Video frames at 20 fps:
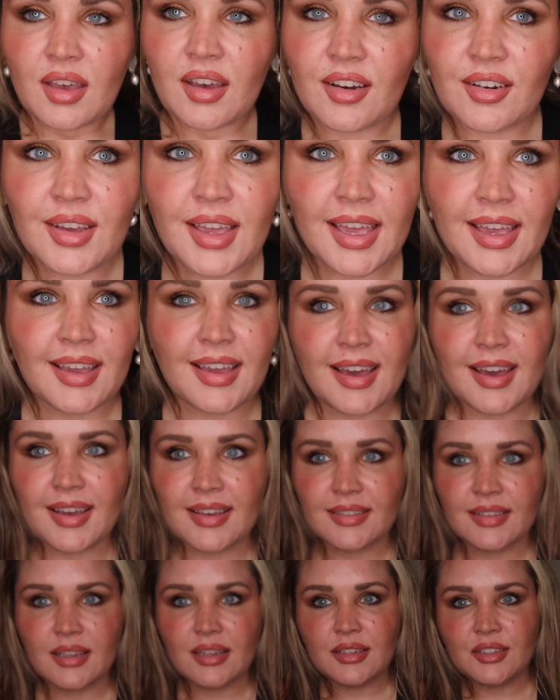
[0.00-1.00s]
Okay
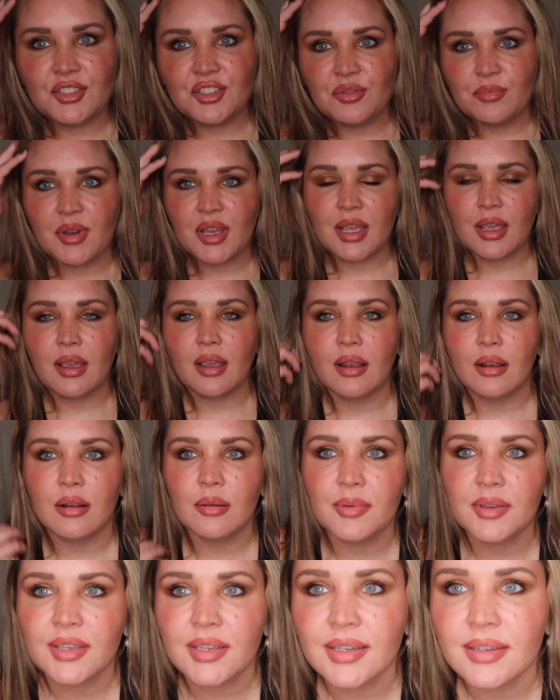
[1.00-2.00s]
guys, I didn't do my hair
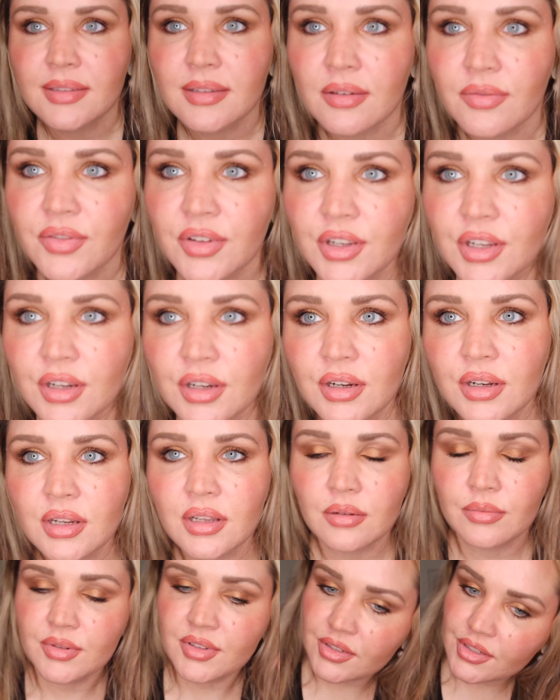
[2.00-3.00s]
because I figured
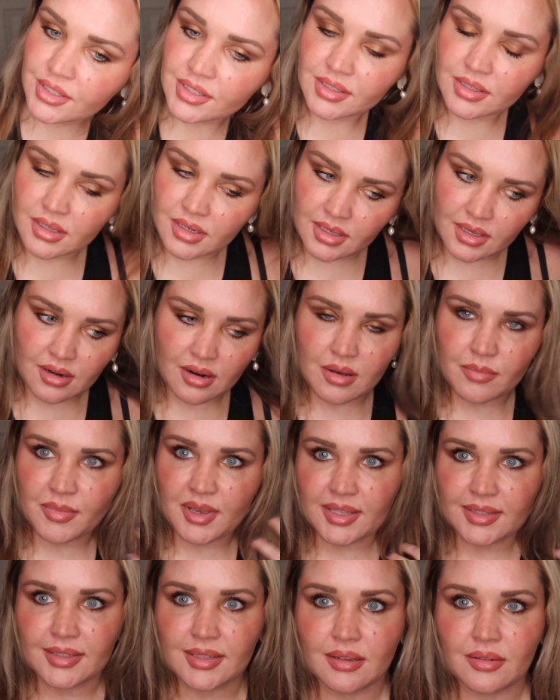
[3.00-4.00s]
it was just going to get all
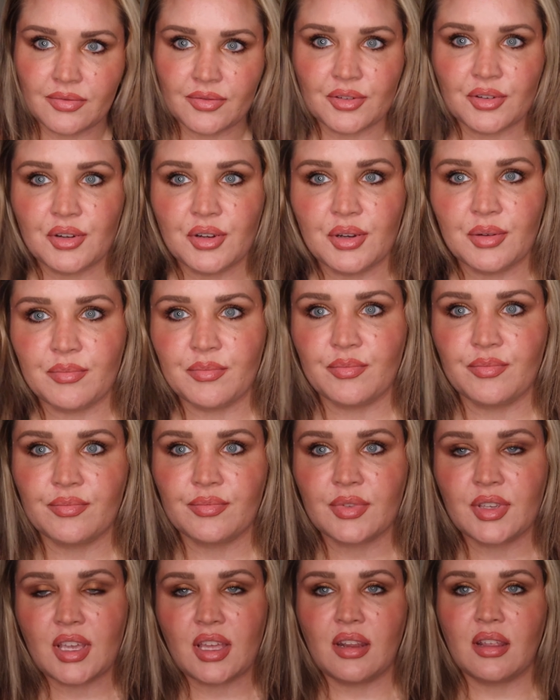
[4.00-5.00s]
messy from
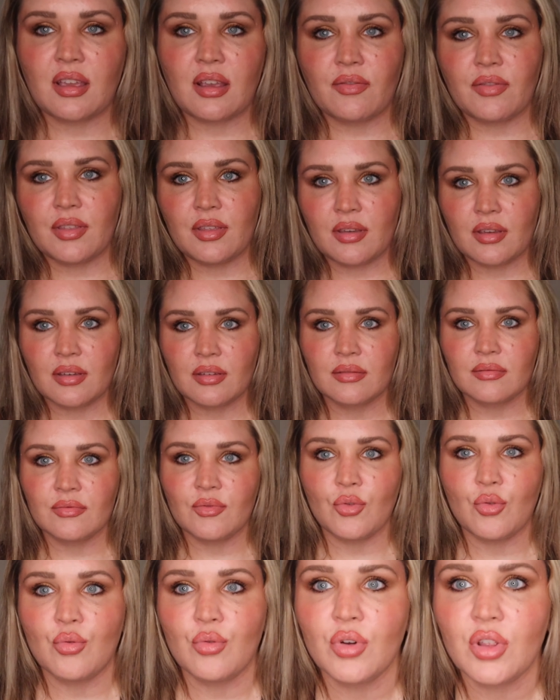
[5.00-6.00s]
getting everything
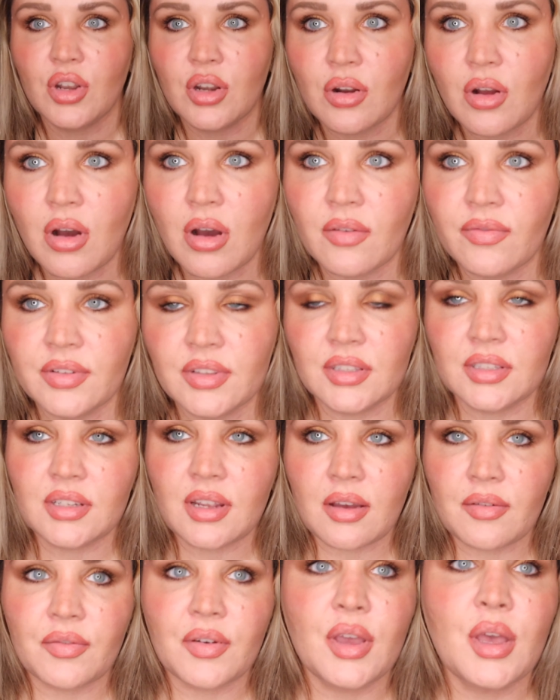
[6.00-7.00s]
on and off and
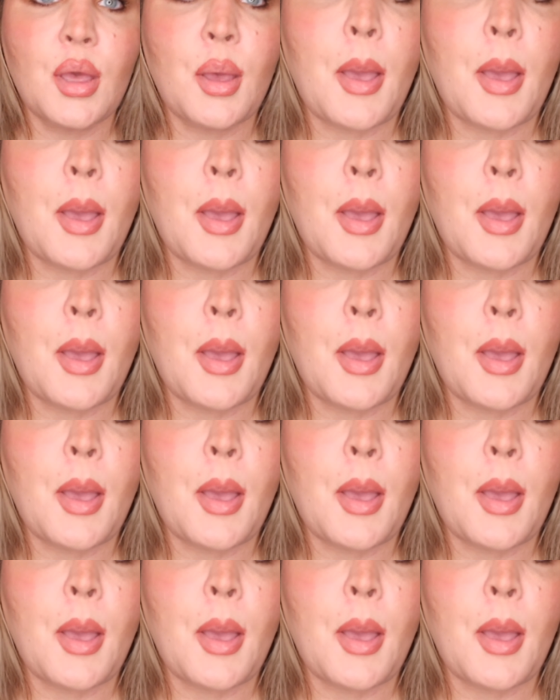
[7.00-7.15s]
stuff.